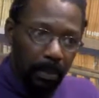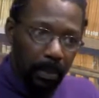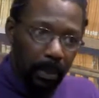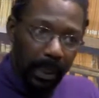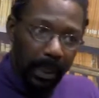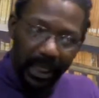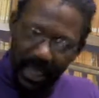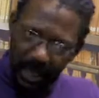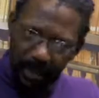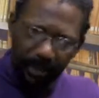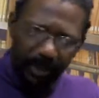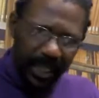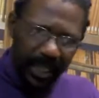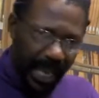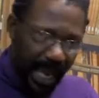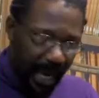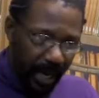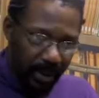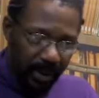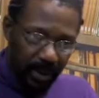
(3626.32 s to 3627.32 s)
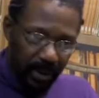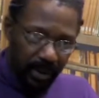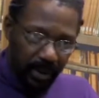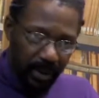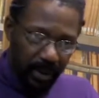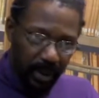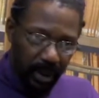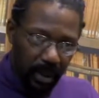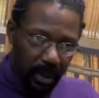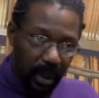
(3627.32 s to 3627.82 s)
keep the gates
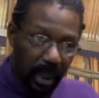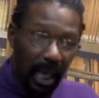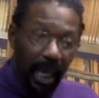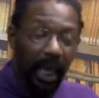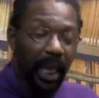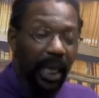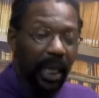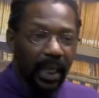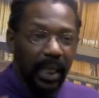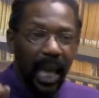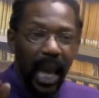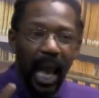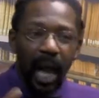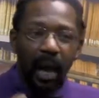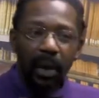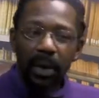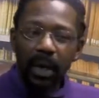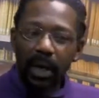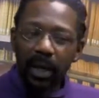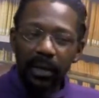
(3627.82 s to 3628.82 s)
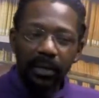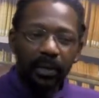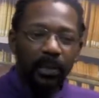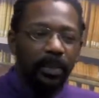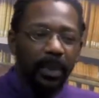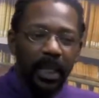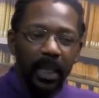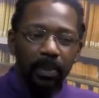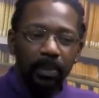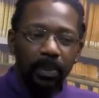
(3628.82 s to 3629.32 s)
and how other
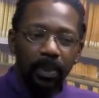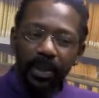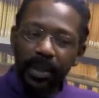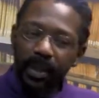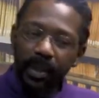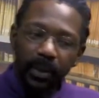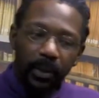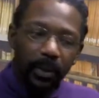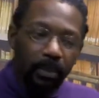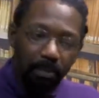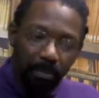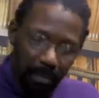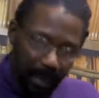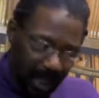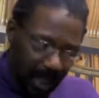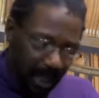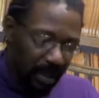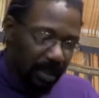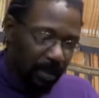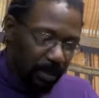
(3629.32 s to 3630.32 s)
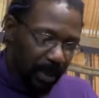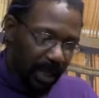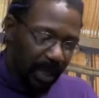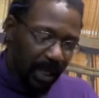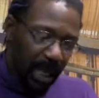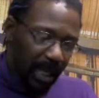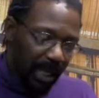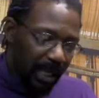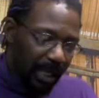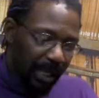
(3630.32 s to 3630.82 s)
people that don't mean to be
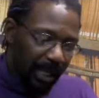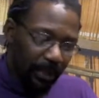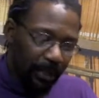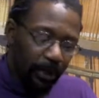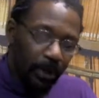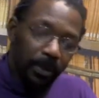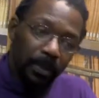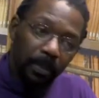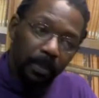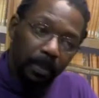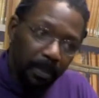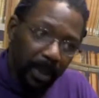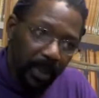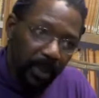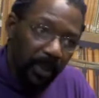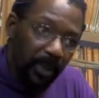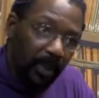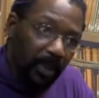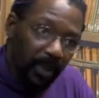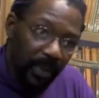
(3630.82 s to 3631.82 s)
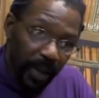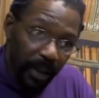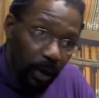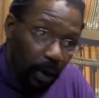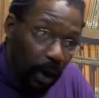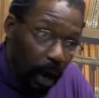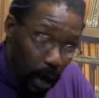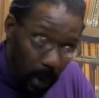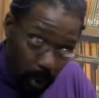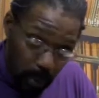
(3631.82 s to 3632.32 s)
gatekeepers build their
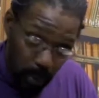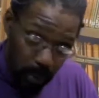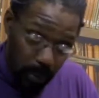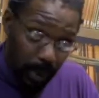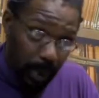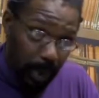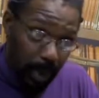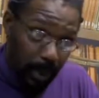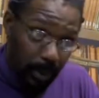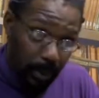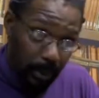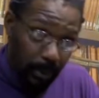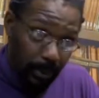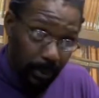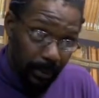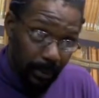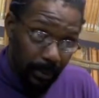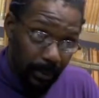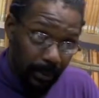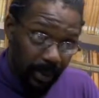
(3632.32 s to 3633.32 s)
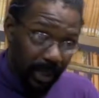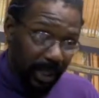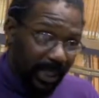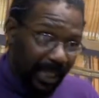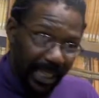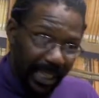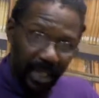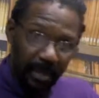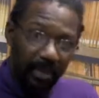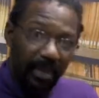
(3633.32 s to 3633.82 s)
own to
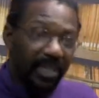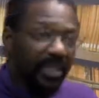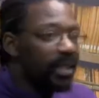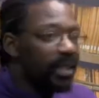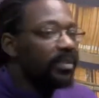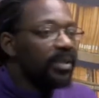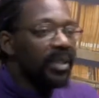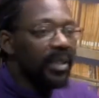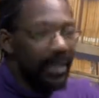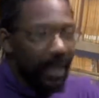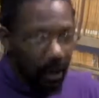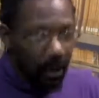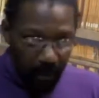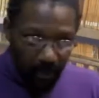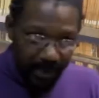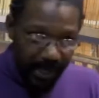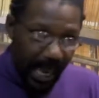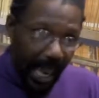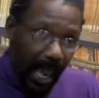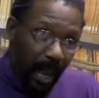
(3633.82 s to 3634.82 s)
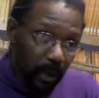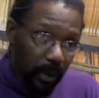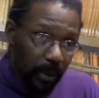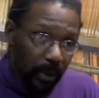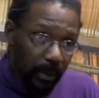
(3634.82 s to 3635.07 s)
keep themselves out.